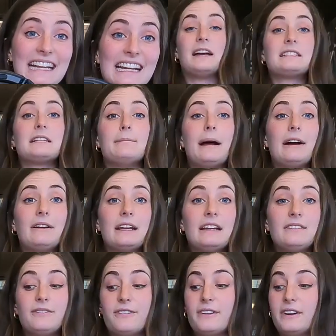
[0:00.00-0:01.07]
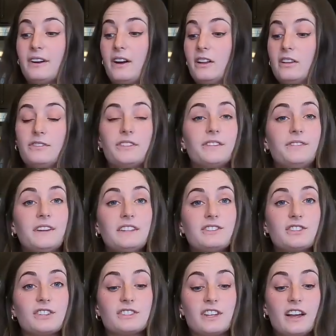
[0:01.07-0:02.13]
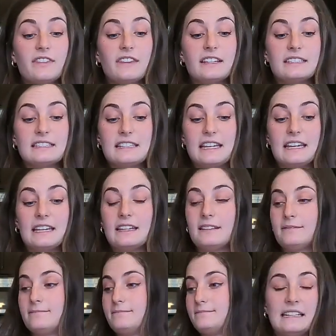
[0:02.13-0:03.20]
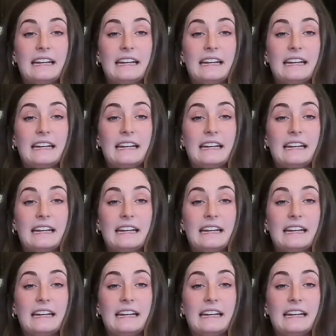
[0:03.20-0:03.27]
But that's about it for all of the features on this thing.